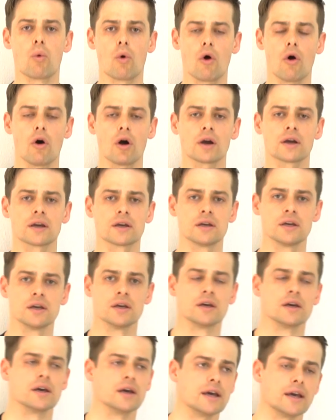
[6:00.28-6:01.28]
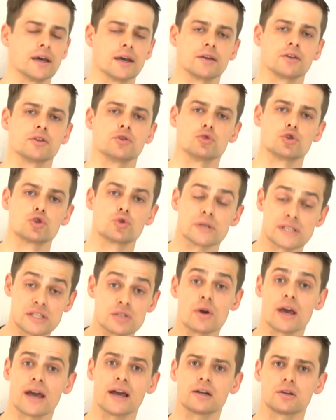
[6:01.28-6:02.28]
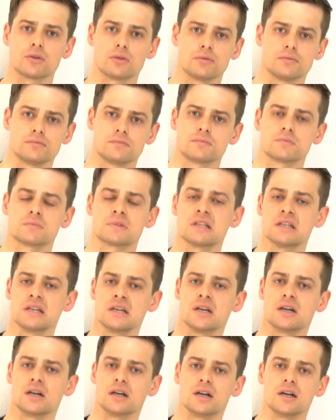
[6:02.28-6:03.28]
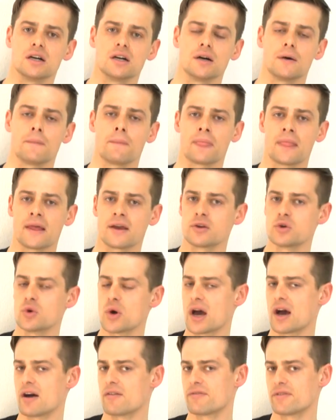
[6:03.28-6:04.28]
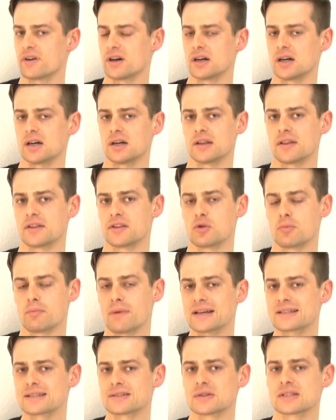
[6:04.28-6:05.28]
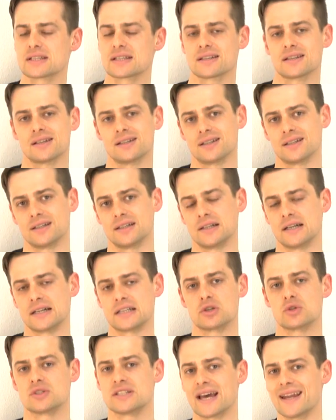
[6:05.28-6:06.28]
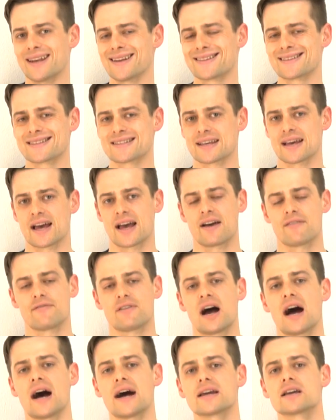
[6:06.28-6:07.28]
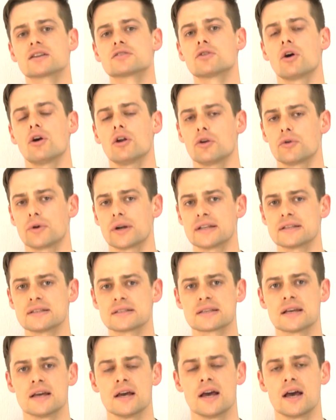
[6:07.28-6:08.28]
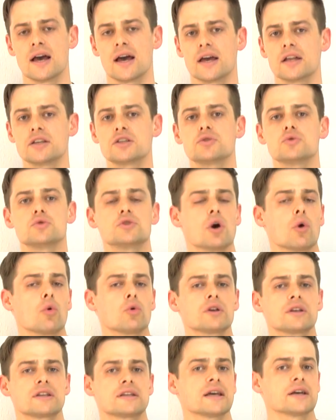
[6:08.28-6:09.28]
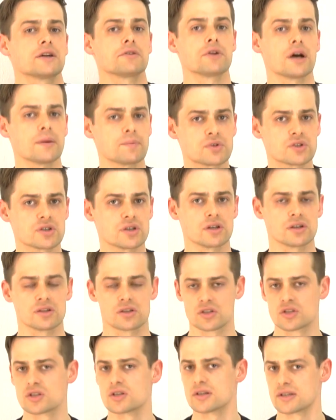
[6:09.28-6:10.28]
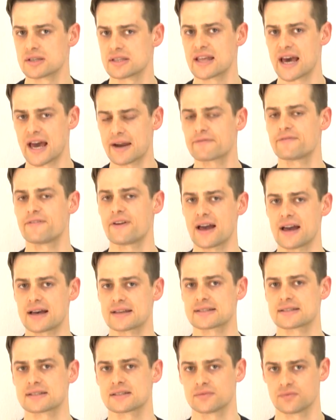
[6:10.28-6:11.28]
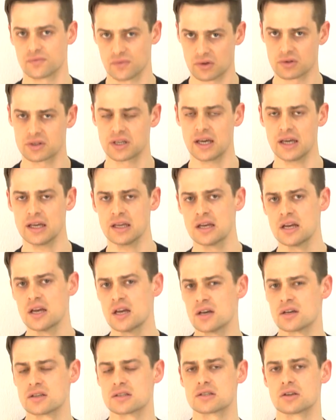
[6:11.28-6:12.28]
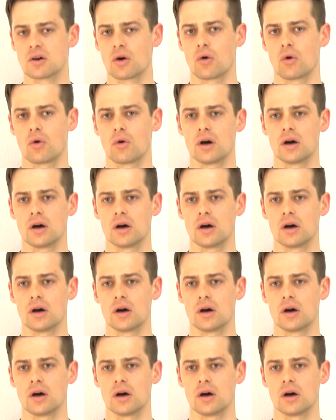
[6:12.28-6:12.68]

walk and you twist your ankle, you have your muscles and your tendons have a higher tolerance, and you don't get rupture that fast. Okay, so